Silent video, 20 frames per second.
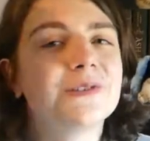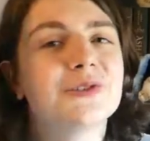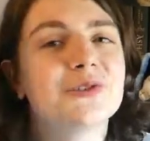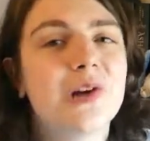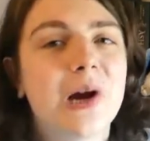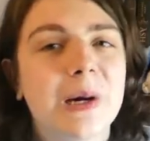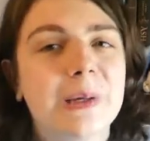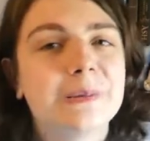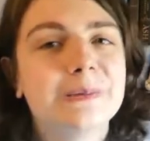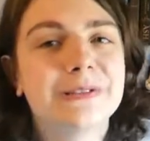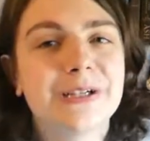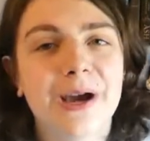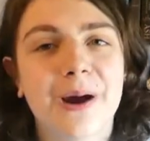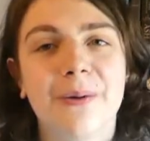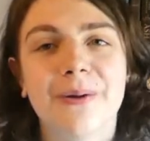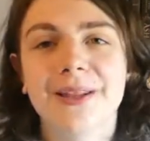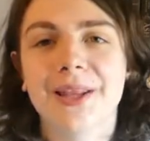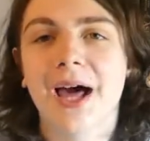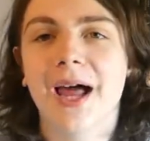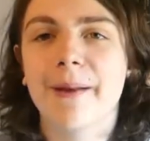don't
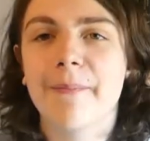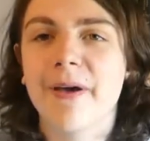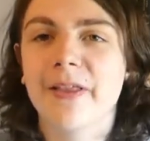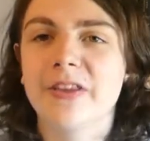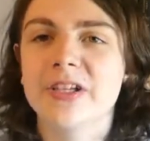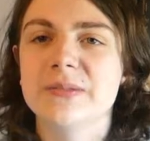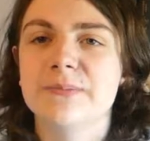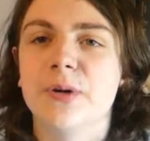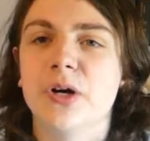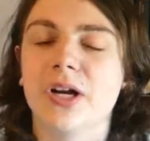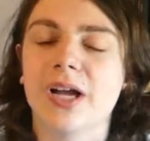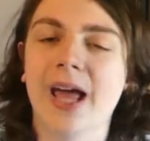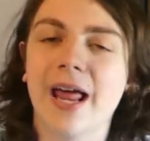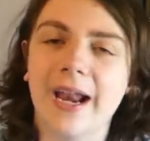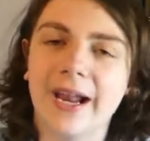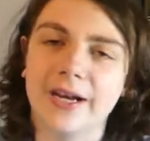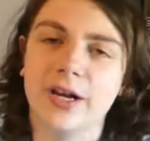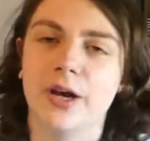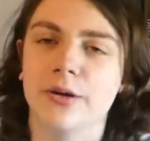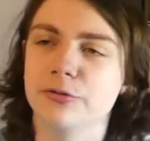know a lot about this book,
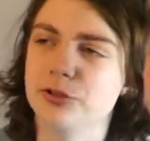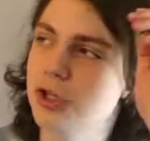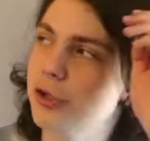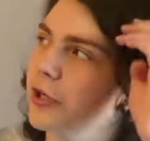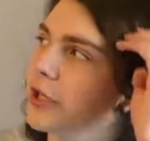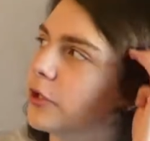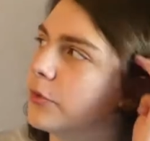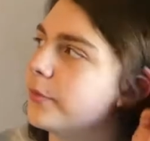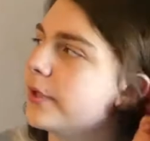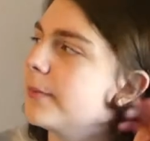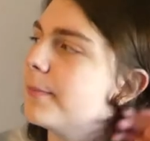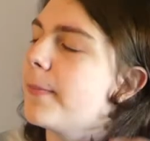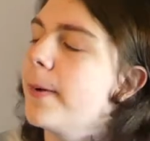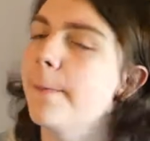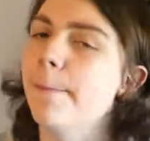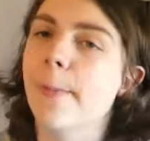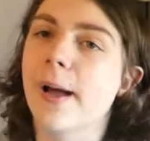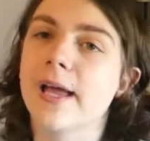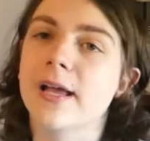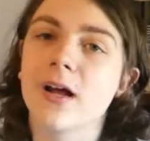and I know, don't kill me,
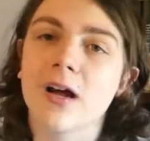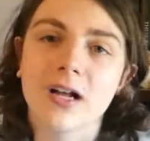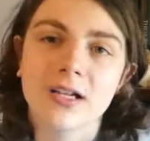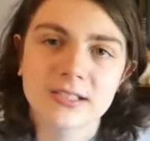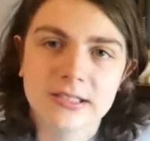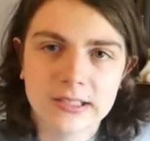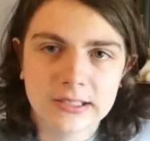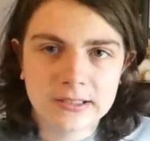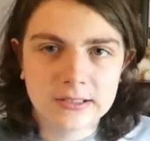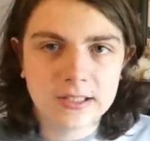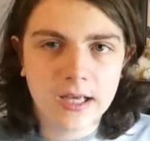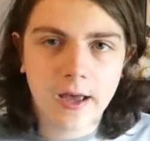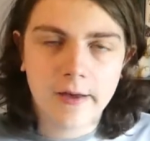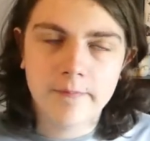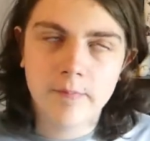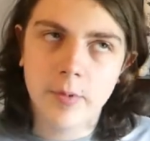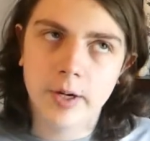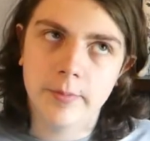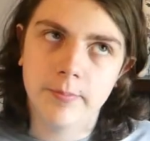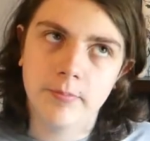but my cousins
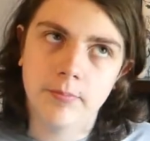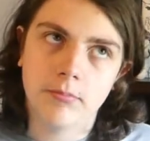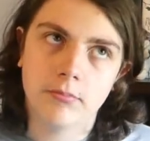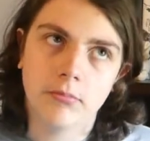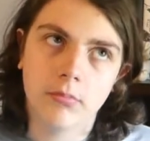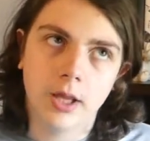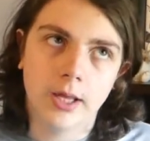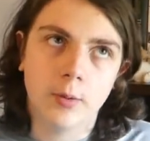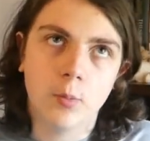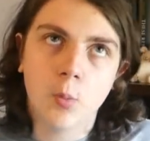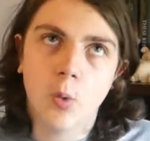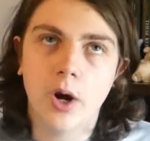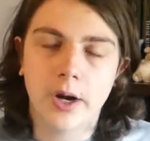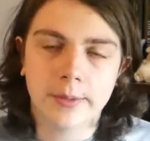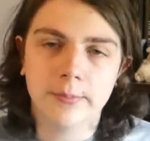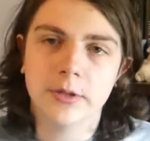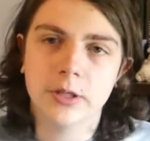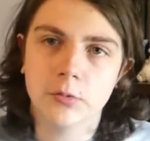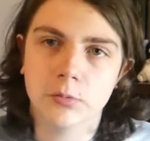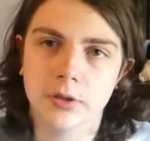have been, like,
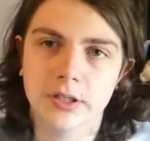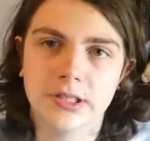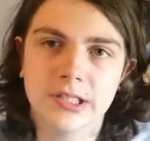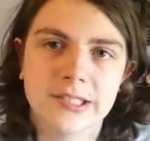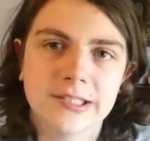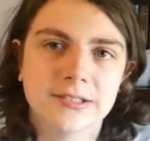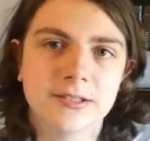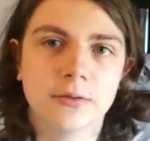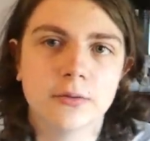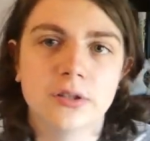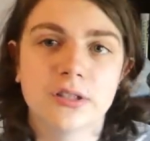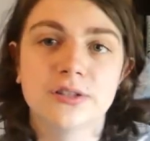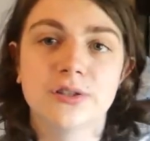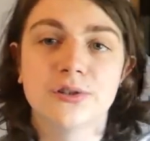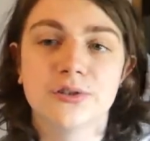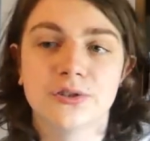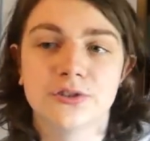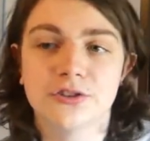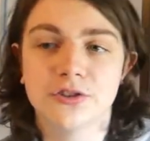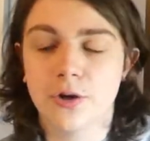wanting me to read this series
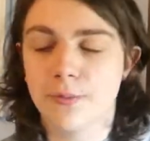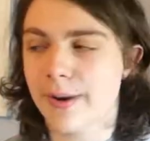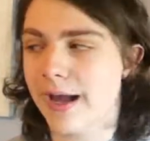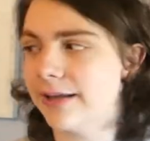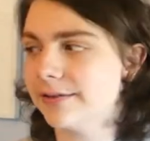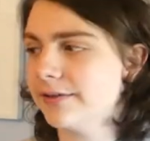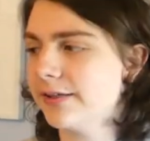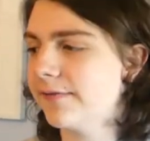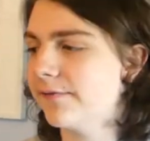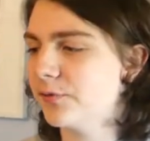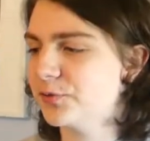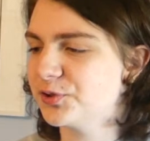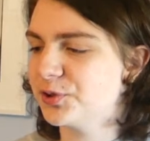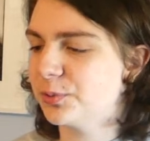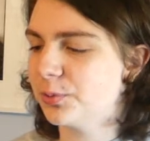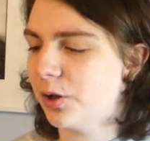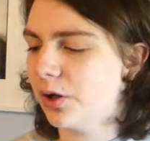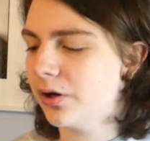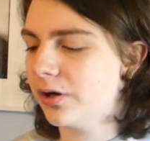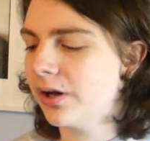so badly for so
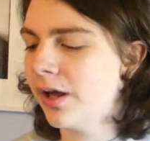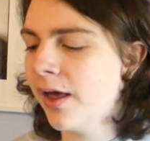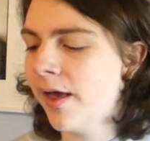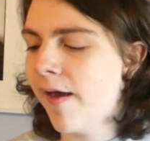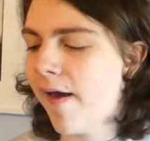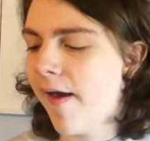long,